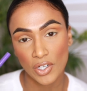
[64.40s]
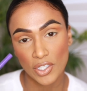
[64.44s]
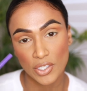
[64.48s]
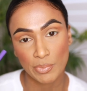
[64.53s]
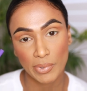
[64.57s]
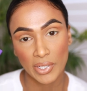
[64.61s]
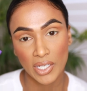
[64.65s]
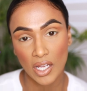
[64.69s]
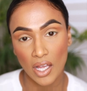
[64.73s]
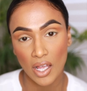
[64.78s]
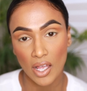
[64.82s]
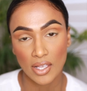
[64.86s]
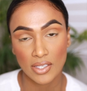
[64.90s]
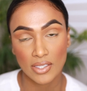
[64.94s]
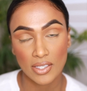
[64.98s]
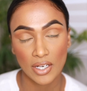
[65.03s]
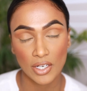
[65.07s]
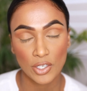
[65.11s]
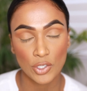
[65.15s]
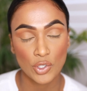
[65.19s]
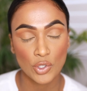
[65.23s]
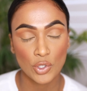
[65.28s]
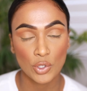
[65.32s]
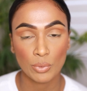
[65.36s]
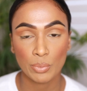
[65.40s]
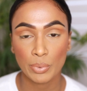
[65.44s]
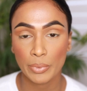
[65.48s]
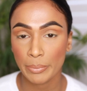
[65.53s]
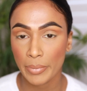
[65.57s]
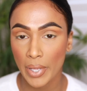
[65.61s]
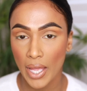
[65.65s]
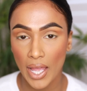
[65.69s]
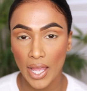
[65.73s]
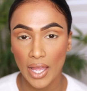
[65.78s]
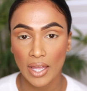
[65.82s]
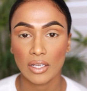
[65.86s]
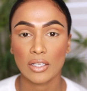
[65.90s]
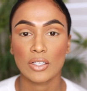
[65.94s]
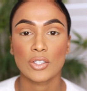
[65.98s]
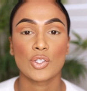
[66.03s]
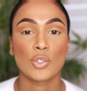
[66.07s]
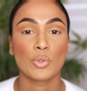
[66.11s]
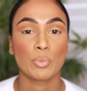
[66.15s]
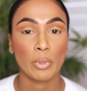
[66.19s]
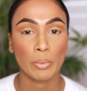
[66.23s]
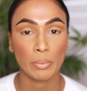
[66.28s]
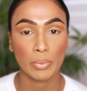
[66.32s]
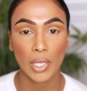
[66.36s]
is because it is super matte,
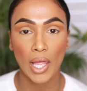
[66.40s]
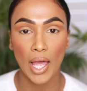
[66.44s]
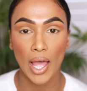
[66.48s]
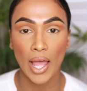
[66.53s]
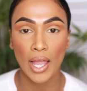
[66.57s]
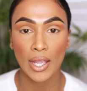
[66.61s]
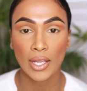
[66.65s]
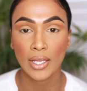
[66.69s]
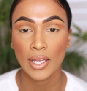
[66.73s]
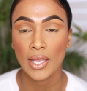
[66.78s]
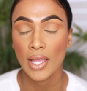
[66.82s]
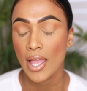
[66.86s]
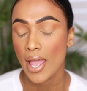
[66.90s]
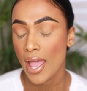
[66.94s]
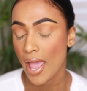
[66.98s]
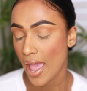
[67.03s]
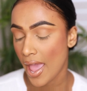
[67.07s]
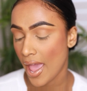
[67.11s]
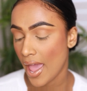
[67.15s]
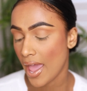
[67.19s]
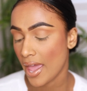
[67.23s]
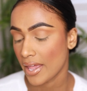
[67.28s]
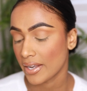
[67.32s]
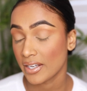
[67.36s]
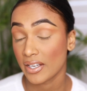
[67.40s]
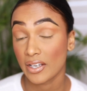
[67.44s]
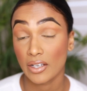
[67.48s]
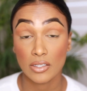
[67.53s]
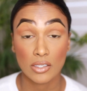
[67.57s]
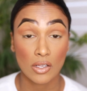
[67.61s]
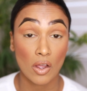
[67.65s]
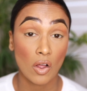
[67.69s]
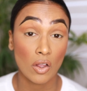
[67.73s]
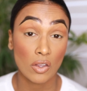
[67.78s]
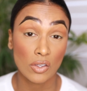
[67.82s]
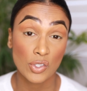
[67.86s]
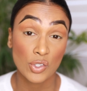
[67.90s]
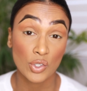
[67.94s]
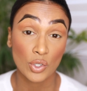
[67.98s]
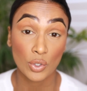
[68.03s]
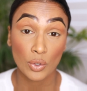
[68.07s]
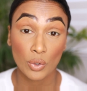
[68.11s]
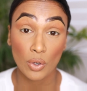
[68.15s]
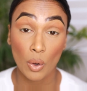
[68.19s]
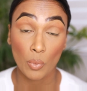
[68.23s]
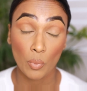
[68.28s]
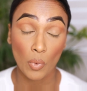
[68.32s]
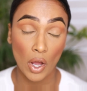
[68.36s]
super black, and it is
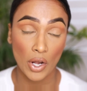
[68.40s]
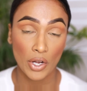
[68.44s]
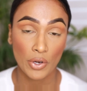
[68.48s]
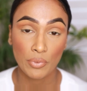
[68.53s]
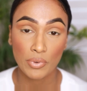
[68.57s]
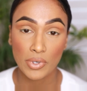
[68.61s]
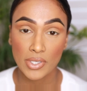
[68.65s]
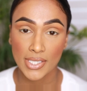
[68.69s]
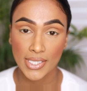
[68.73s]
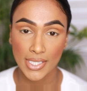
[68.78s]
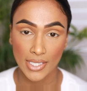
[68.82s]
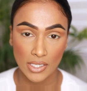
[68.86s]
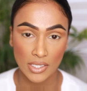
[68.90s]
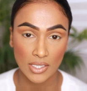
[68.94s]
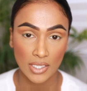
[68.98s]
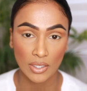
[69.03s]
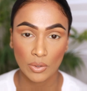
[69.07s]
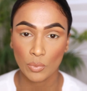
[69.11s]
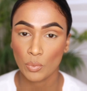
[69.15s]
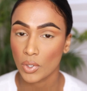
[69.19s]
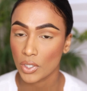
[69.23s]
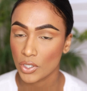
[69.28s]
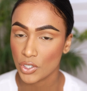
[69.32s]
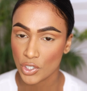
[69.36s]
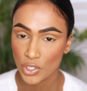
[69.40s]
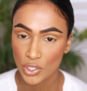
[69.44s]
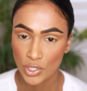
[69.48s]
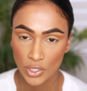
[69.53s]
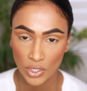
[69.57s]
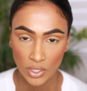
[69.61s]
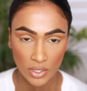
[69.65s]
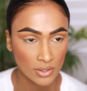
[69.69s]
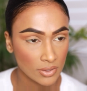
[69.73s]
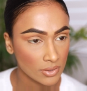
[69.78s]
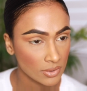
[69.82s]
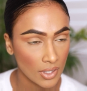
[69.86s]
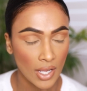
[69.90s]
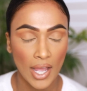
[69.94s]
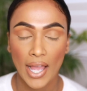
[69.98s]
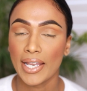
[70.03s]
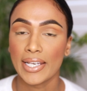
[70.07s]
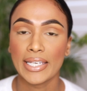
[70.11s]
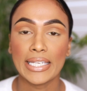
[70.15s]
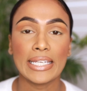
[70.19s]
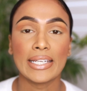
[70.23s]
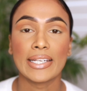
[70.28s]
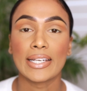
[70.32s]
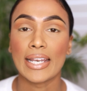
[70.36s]
also water resistant, which I
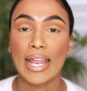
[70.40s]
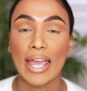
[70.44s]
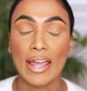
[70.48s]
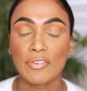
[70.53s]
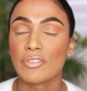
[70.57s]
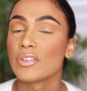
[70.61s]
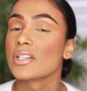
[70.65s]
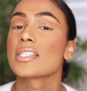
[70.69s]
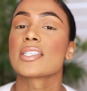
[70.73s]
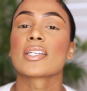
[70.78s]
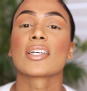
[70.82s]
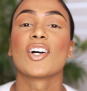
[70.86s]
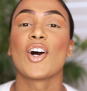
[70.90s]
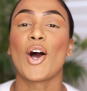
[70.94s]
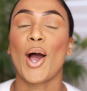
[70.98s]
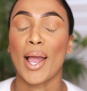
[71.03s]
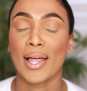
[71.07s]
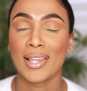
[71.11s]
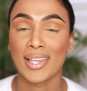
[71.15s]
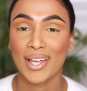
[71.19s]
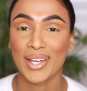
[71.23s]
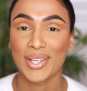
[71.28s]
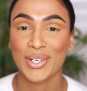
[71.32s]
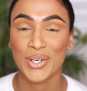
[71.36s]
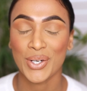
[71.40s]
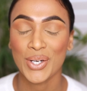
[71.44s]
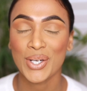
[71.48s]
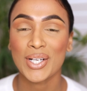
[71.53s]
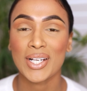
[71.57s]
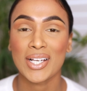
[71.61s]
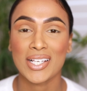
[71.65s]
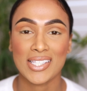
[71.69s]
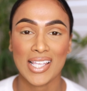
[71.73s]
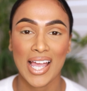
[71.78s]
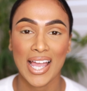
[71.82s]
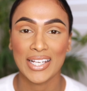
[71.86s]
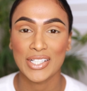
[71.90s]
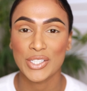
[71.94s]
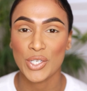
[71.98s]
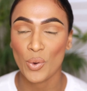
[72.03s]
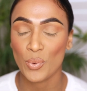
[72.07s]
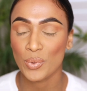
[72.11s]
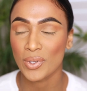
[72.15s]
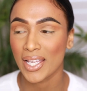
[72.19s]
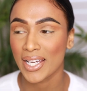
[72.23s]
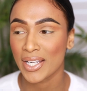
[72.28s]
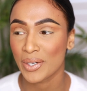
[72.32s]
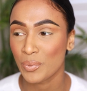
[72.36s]
need in every single eyeliner because I
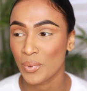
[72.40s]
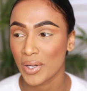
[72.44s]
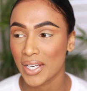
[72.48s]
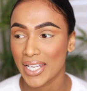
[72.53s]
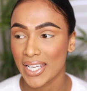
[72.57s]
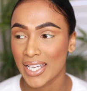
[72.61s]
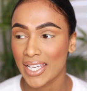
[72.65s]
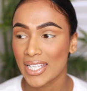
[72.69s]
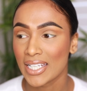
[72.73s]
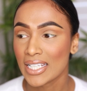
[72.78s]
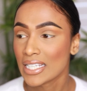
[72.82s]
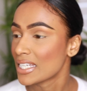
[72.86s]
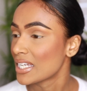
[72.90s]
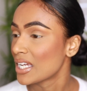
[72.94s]
don't like when it